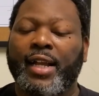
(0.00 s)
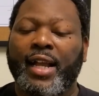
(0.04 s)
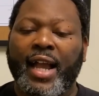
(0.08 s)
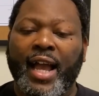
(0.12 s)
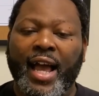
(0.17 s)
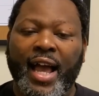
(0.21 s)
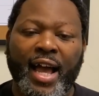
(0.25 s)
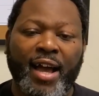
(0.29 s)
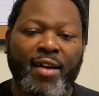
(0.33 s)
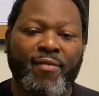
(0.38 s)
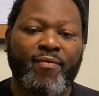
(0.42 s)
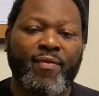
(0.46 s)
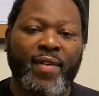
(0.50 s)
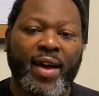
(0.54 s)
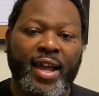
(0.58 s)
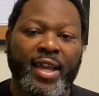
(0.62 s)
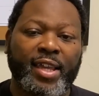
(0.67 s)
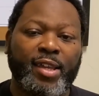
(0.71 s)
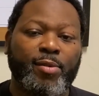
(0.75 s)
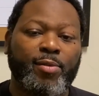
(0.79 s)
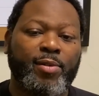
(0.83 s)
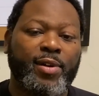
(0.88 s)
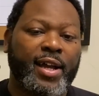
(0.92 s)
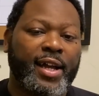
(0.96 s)

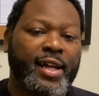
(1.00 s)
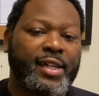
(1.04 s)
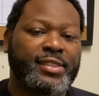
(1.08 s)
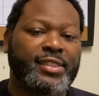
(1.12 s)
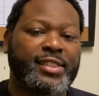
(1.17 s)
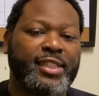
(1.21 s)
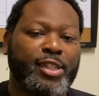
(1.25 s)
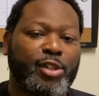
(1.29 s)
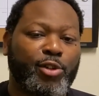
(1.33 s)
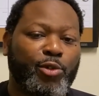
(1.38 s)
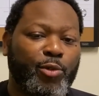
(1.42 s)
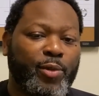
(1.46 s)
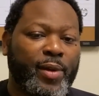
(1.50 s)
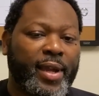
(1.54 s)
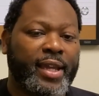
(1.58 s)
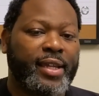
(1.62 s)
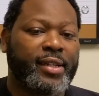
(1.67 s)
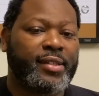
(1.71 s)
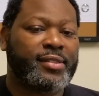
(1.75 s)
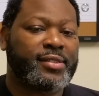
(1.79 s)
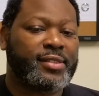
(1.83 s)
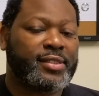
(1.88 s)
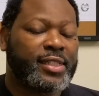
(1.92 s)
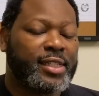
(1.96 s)
high-volume content
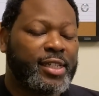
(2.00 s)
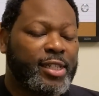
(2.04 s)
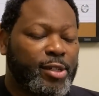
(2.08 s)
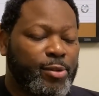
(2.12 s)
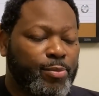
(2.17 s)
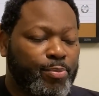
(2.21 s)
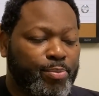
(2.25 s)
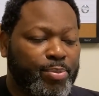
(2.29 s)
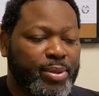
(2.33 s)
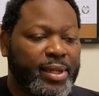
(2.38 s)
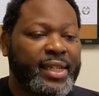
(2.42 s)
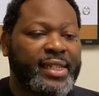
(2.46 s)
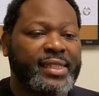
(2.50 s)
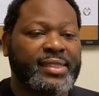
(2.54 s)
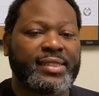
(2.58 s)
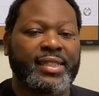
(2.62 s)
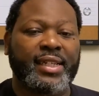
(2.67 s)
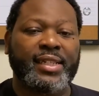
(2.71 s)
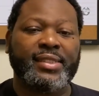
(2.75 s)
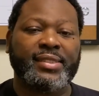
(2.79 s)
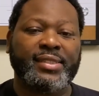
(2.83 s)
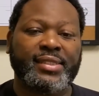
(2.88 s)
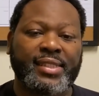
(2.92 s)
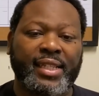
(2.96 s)
creators. Please
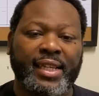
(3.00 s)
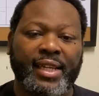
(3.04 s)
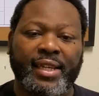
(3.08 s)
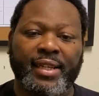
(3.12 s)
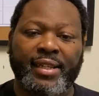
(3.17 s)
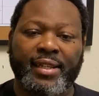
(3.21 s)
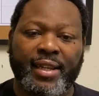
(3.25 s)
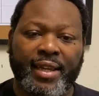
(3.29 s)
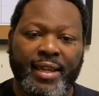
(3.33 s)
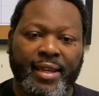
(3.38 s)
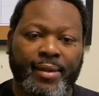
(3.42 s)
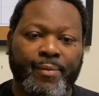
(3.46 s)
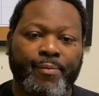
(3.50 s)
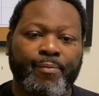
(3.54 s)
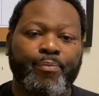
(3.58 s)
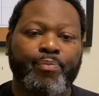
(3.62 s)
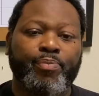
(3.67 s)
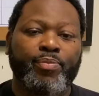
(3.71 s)
understand that.